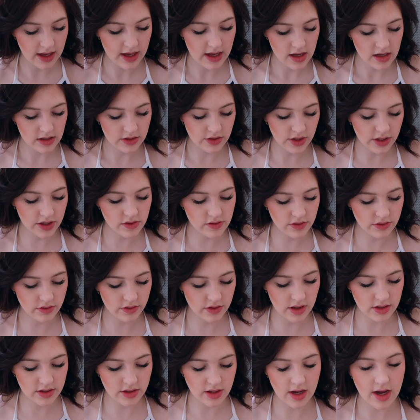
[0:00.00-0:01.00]
so I don't do
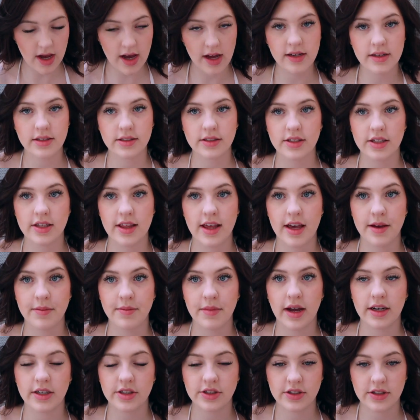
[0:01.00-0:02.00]
a ton to them.
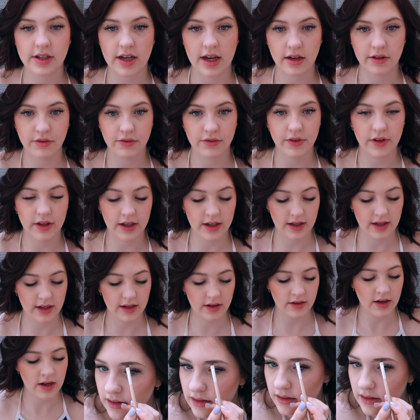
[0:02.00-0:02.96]
I just kind of fill it in.